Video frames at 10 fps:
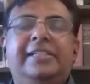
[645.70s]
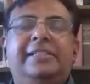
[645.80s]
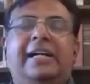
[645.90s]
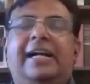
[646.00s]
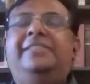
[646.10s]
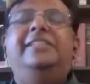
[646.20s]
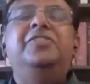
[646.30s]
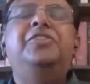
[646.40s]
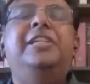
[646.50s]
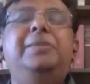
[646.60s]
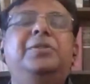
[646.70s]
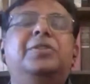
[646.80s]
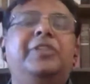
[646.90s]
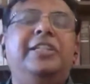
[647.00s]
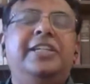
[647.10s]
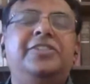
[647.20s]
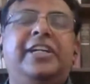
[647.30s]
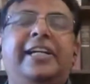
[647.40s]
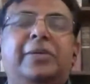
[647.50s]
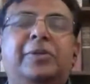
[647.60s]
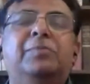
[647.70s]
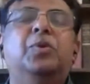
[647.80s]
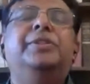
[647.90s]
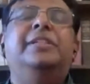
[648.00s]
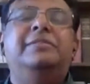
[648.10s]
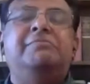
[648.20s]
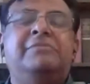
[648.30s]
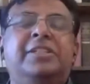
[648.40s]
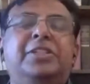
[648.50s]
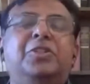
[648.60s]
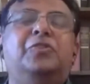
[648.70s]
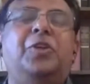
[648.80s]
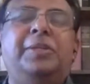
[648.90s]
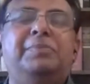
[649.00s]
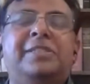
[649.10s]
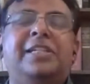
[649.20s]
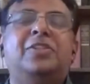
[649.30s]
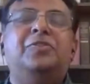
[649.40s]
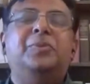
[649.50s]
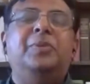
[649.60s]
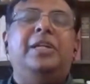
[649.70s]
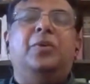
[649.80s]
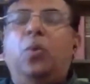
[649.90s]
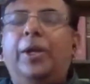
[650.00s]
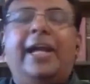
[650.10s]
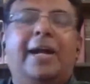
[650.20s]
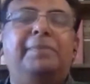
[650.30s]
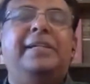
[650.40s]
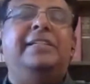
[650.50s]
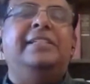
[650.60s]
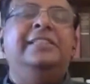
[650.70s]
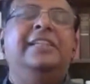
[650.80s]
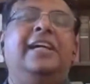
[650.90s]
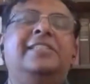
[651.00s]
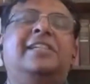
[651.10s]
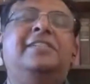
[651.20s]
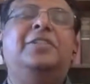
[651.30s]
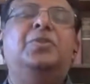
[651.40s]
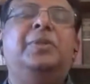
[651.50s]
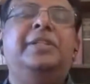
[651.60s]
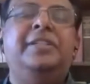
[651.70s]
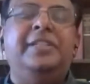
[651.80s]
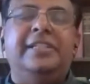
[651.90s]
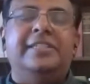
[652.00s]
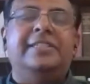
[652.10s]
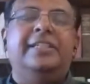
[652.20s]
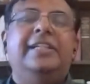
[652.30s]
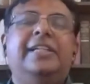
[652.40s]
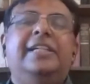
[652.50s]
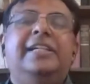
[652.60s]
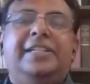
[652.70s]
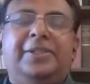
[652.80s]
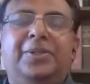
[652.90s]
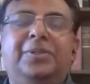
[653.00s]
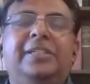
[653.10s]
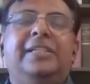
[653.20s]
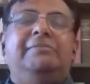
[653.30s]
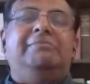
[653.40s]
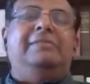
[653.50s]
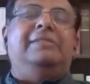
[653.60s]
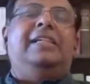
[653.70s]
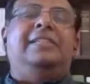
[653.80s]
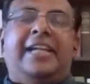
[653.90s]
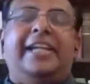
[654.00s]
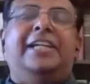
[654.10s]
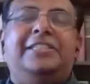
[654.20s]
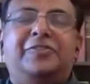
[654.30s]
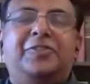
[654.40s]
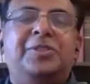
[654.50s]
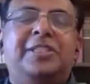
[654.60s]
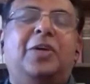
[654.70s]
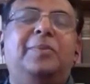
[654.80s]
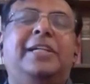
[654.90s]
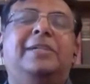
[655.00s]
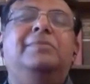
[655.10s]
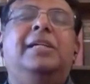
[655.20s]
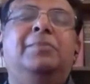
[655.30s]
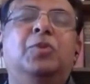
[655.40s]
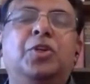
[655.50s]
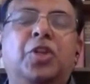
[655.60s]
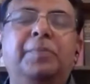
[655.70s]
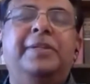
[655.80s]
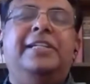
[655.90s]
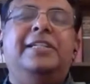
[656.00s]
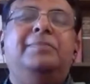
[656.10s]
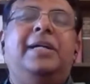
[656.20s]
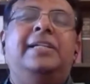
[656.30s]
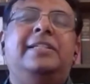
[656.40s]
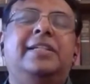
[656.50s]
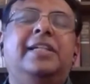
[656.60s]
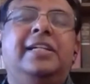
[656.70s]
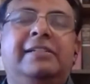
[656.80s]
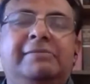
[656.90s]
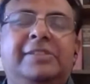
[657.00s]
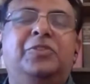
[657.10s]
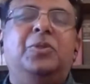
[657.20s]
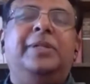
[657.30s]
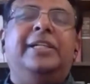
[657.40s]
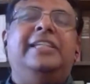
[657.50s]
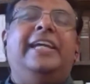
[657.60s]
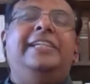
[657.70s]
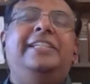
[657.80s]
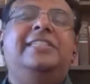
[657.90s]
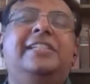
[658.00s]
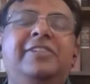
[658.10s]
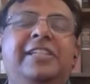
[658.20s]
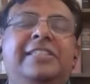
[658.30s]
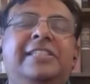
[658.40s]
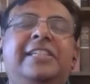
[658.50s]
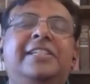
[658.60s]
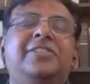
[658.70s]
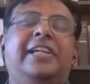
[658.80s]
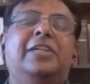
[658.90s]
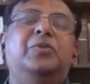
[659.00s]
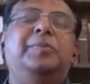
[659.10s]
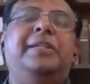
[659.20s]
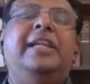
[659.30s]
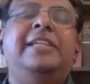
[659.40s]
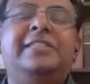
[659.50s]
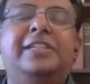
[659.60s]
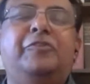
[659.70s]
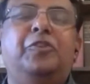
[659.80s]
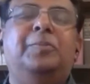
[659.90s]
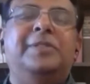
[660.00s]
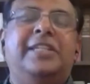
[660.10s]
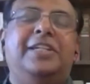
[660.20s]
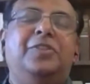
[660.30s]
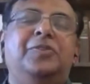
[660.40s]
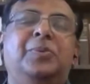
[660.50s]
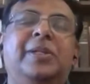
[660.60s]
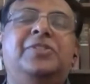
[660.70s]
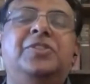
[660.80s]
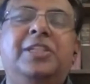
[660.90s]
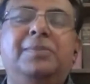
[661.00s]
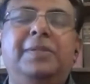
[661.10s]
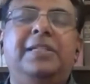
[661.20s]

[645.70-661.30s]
I think the GDPs of India and China were more than 30 to 40% of the world. What happened in the last 100, 200 years? You know, China has, of course, now become a more dominant, but if you look at the 1970s, India and China would be less than 4% of the world's GDP.